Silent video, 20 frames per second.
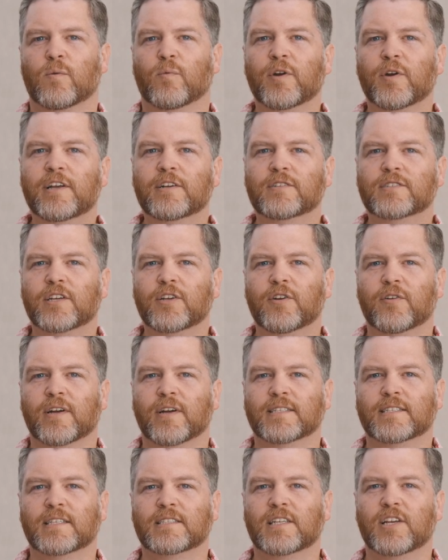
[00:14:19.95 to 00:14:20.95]
reusing your
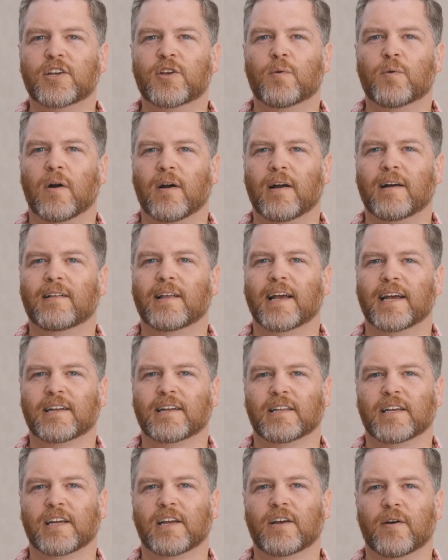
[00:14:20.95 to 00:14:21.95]
existing U R L
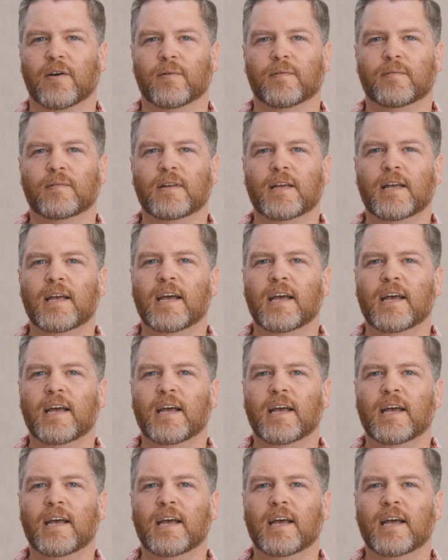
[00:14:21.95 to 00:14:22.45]
handling code,